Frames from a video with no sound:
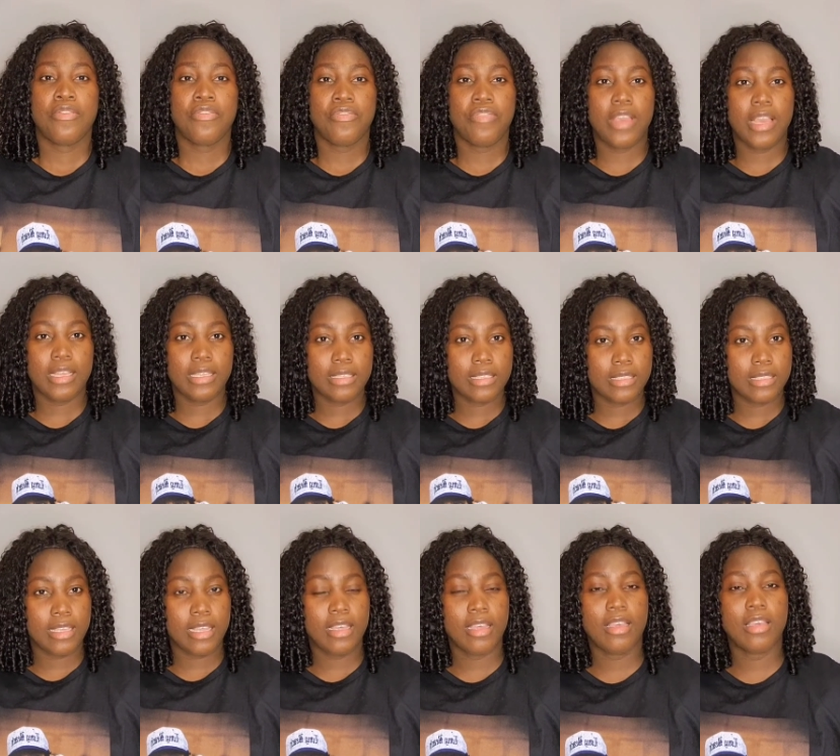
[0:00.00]

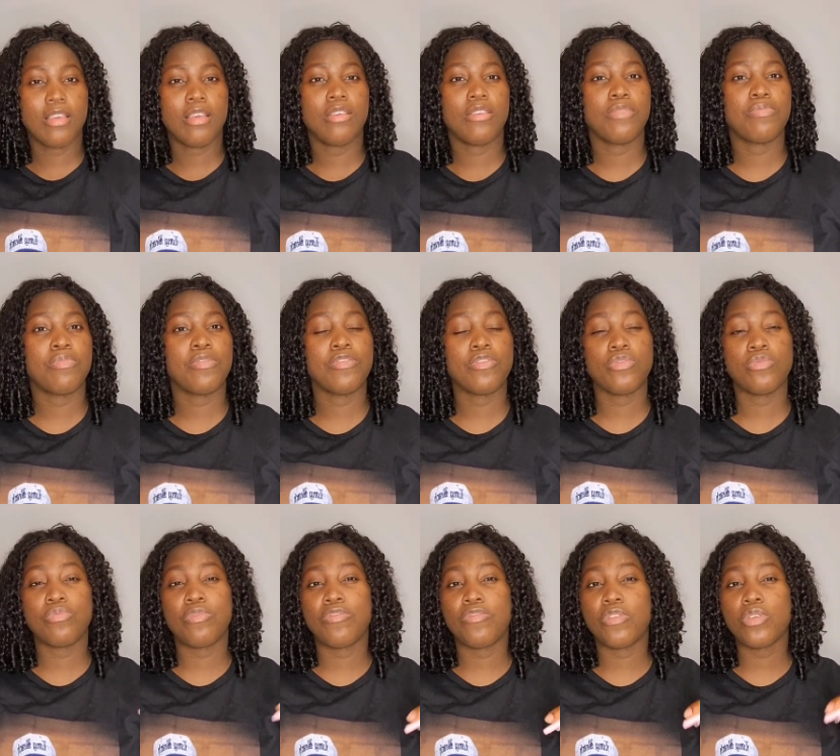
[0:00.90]
First,
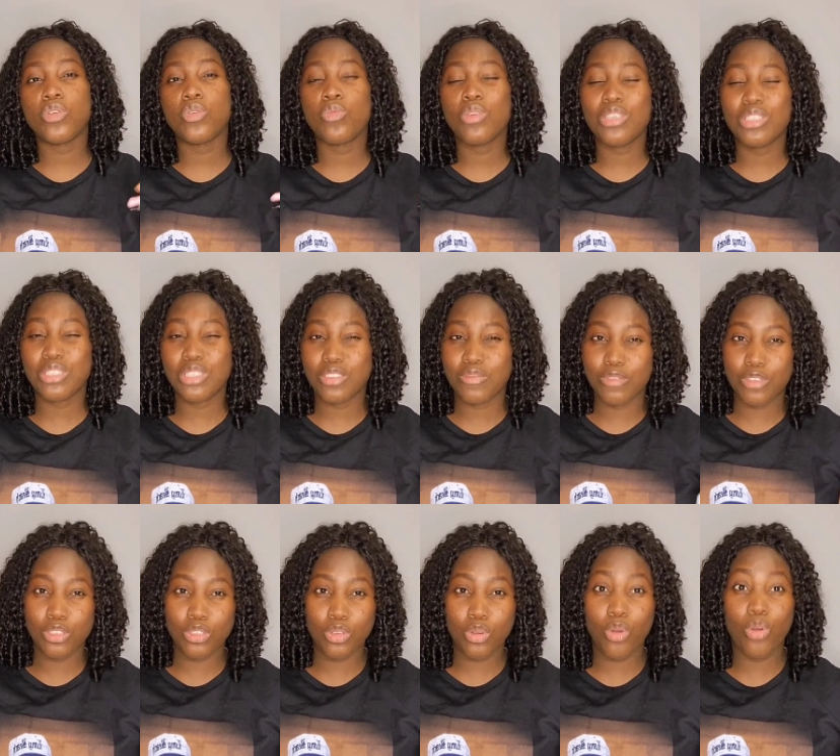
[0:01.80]
before you watch this
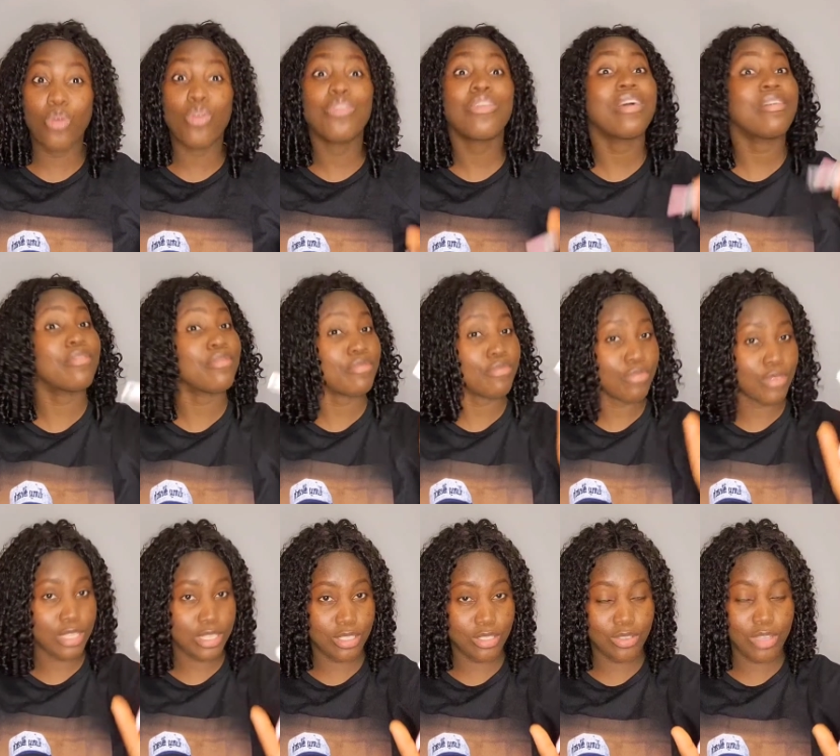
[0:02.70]
video, or
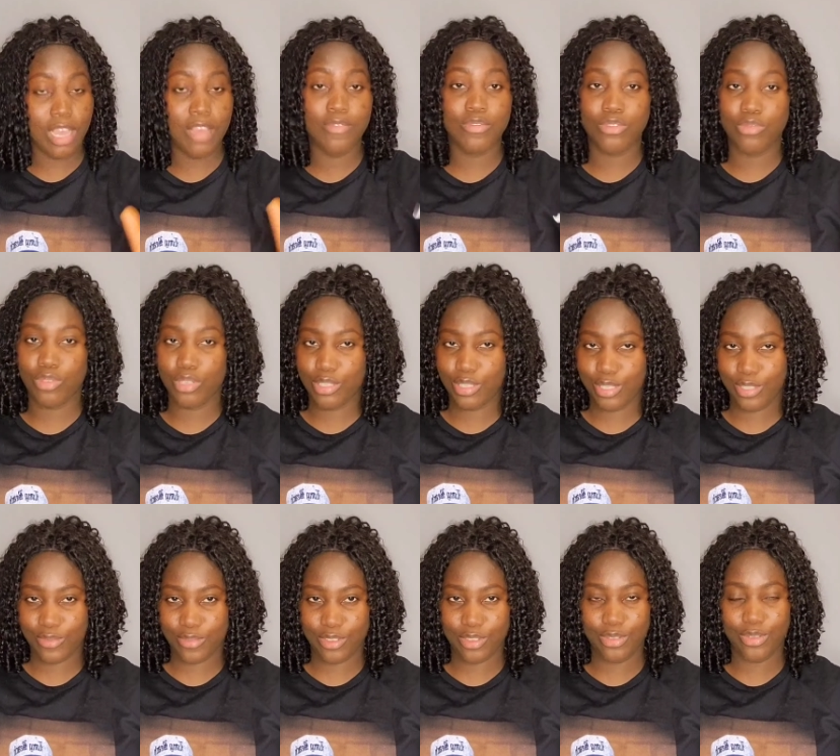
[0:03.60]
wait, you have to watch
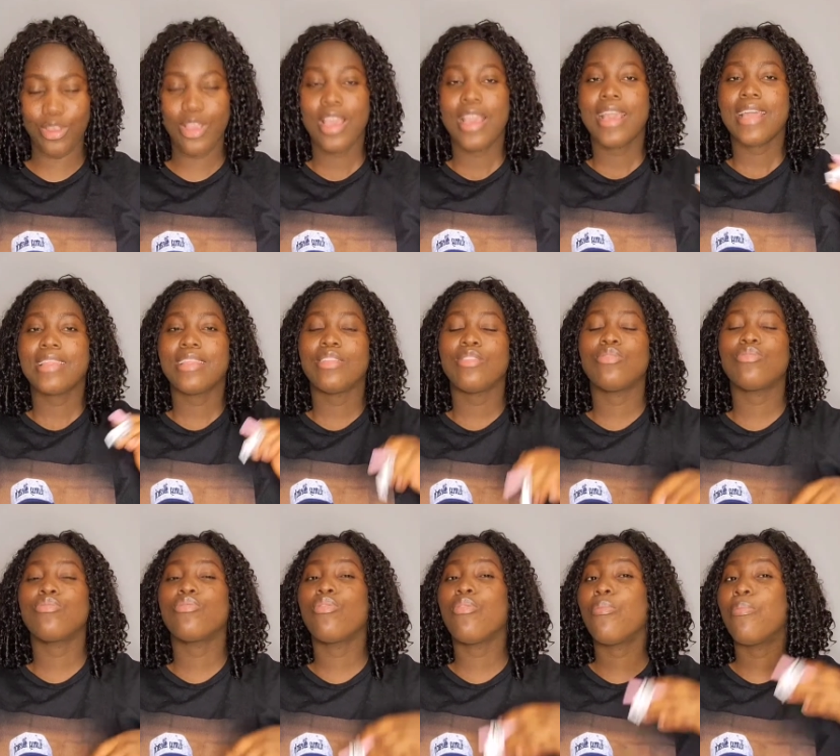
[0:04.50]
this video, then
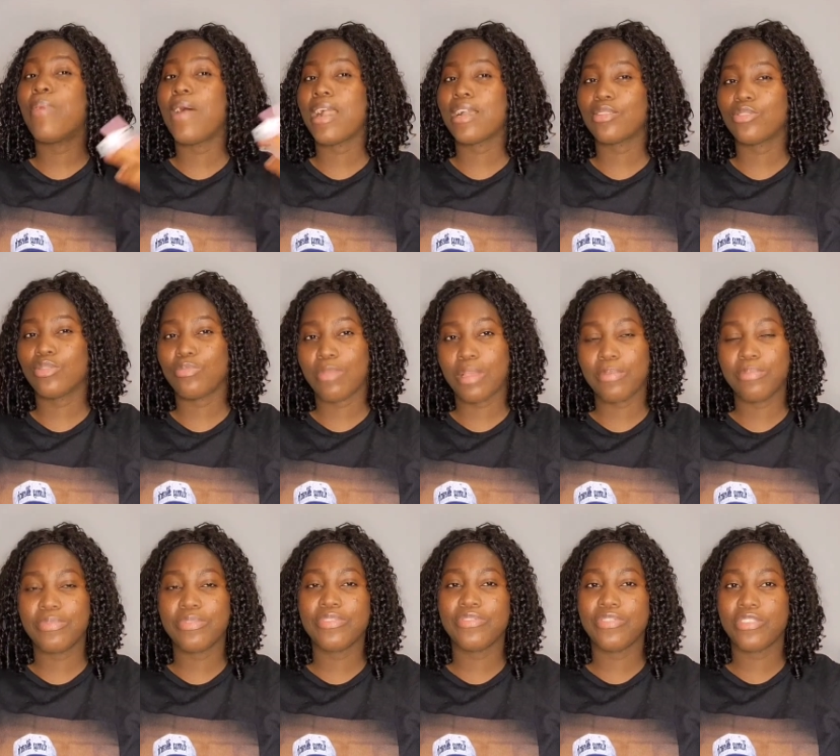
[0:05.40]
you go back to my
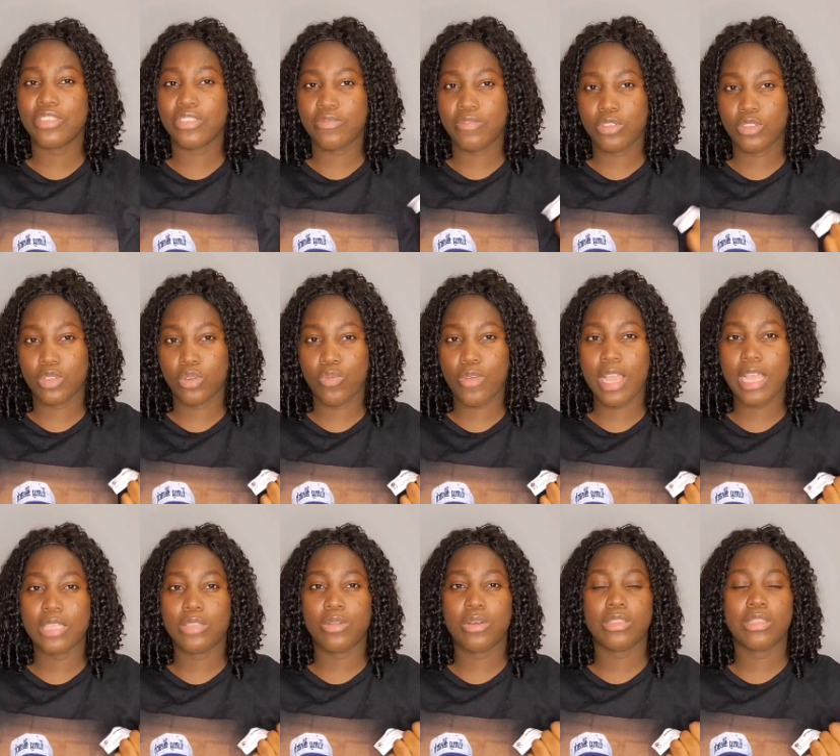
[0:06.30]
previous video where
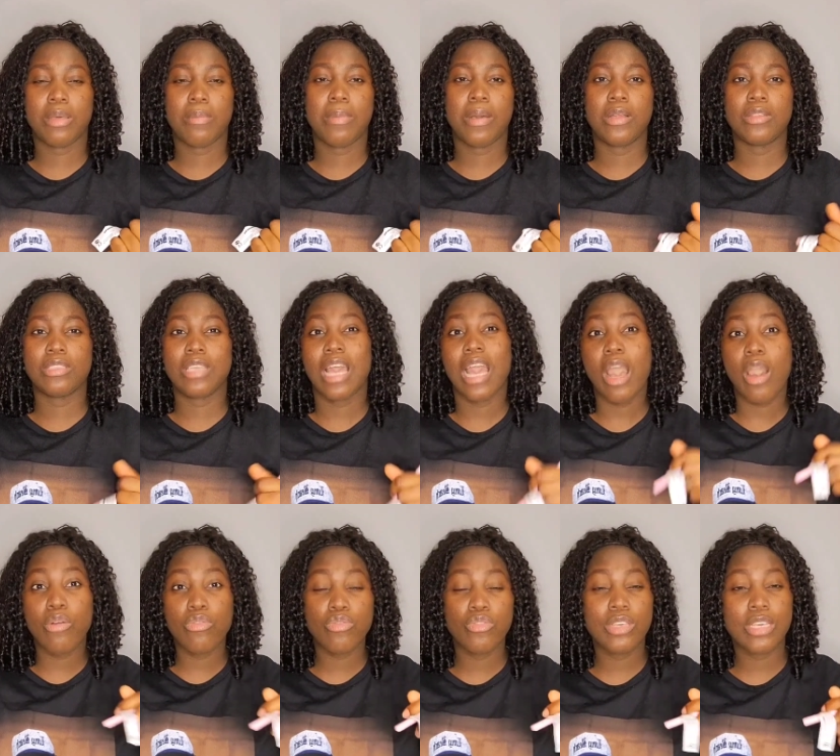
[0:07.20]
I talked about
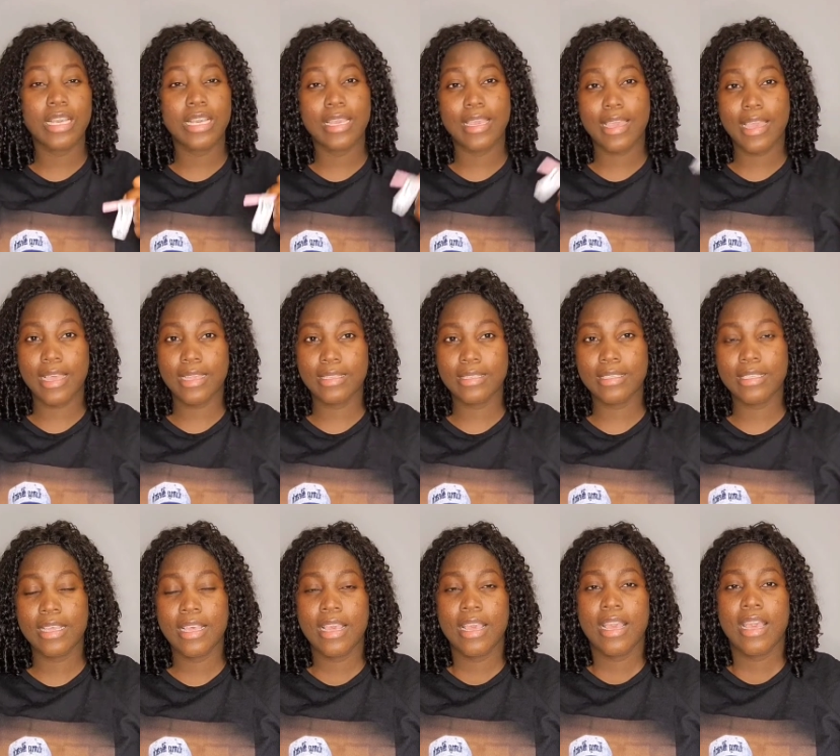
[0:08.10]
how you can get
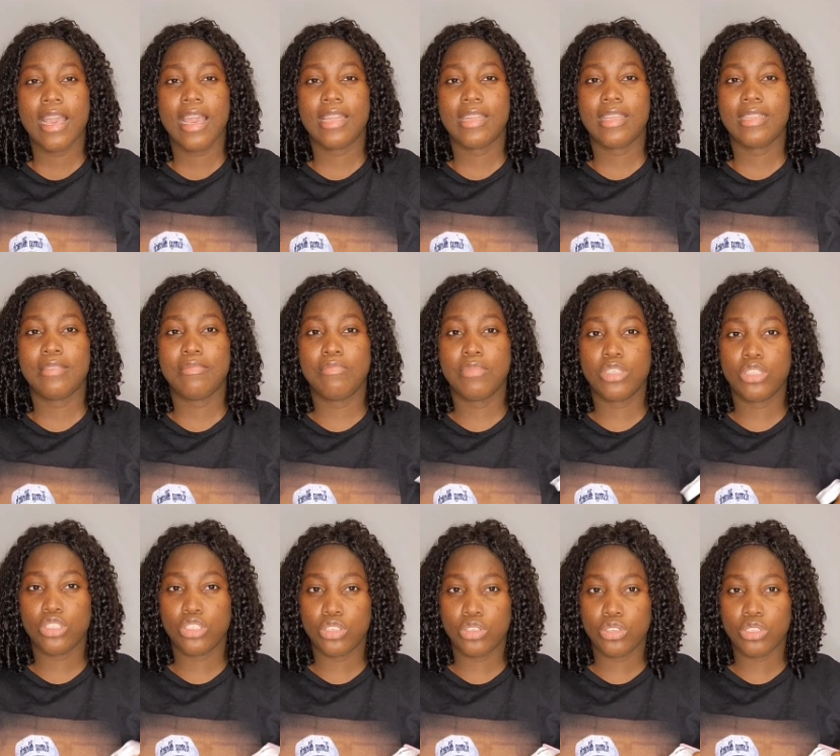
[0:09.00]
an
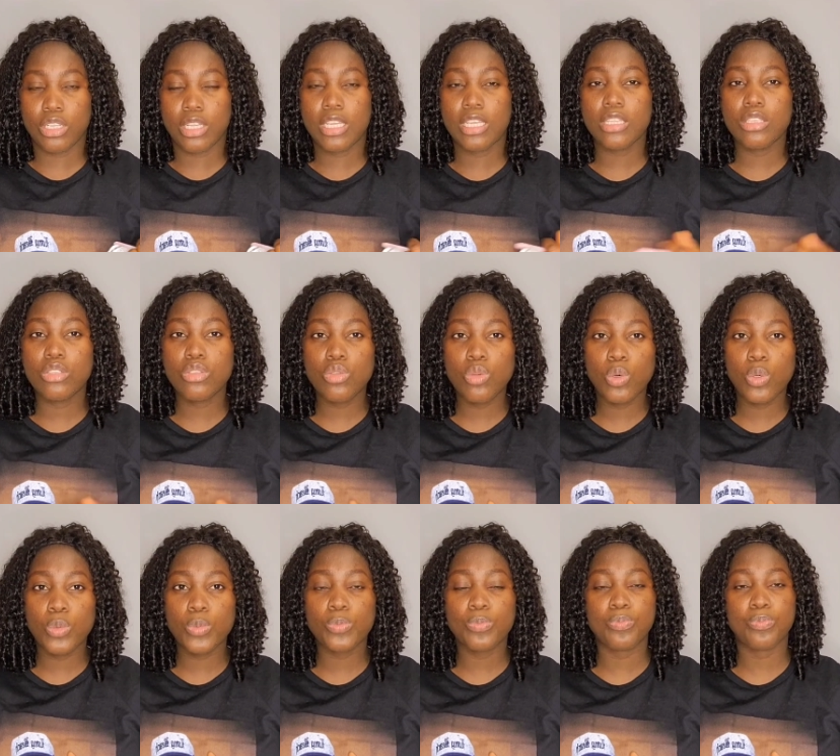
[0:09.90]
admission
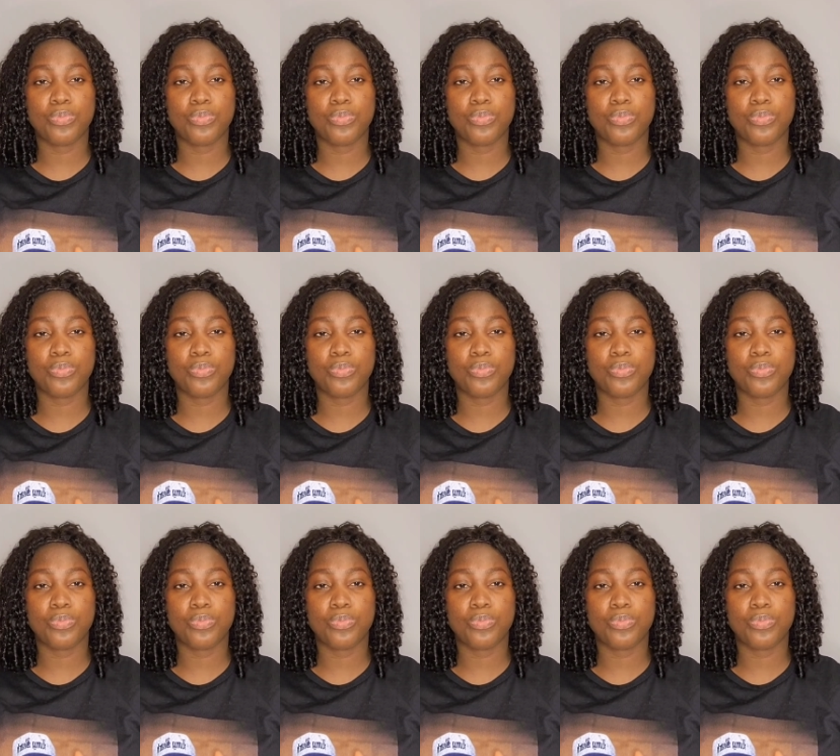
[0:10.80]
into